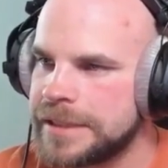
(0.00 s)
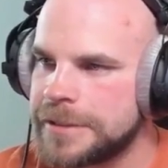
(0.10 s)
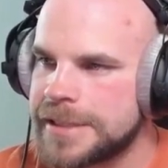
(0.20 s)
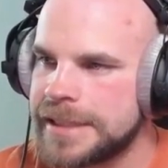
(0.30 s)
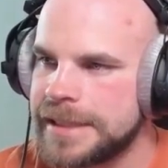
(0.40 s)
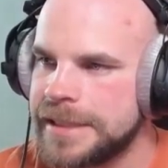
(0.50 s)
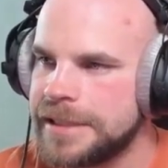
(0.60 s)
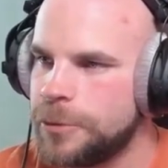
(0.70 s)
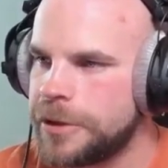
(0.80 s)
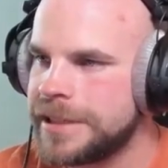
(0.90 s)
Looks like the
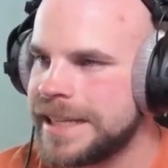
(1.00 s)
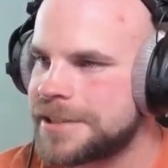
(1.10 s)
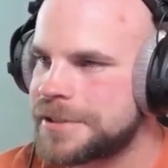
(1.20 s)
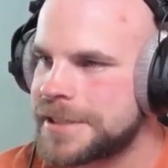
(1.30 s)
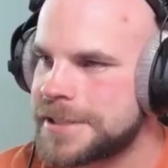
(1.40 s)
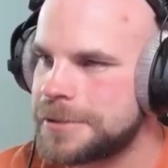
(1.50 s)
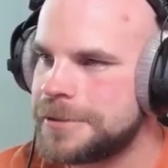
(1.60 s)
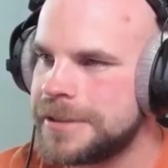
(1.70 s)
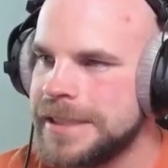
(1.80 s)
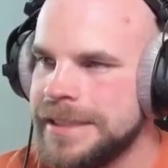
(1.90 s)
Warden actually stole